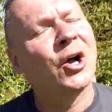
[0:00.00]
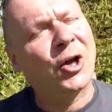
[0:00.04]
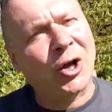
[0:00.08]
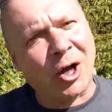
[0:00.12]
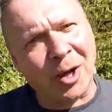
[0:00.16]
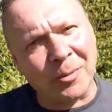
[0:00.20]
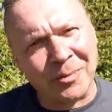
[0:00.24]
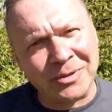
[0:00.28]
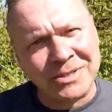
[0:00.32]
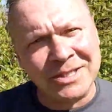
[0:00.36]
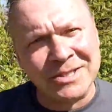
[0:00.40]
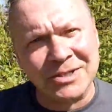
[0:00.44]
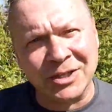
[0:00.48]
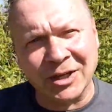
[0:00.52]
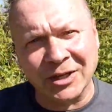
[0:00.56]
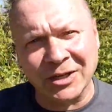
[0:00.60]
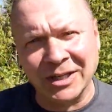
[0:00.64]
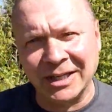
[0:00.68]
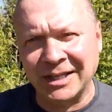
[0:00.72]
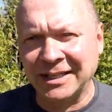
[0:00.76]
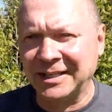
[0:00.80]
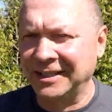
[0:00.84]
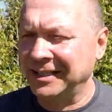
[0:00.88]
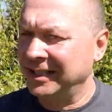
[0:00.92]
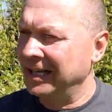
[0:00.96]
Compost is on.
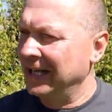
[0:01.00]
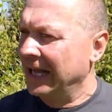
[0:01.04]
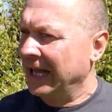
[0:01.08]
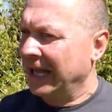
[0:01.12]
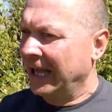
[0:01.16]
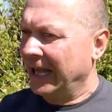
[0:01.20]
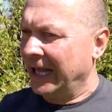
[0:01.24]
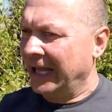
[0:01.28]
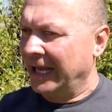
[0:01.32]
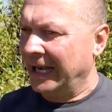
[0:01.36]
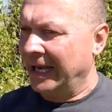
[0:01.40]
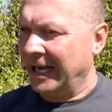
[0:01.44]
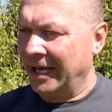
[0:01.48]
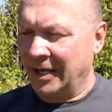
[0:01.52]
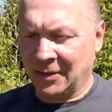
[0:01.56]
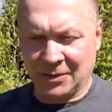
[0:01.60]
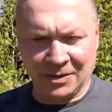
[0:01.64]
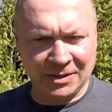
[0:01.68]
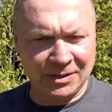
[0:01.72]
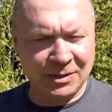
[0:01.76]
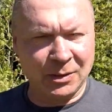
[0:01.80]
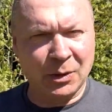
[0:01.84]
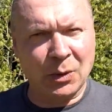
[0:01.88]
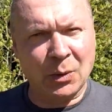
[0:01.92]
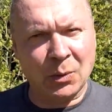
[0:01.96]
Now,
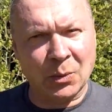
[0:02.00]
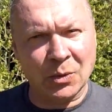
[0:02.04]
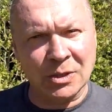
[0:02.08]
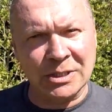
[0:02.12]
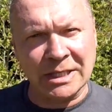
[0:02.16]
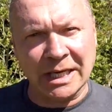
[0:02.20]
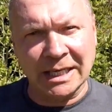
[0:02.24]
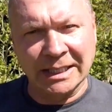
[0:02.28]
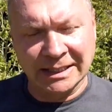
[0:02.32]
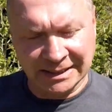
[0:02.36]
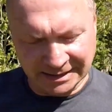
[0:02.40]
water.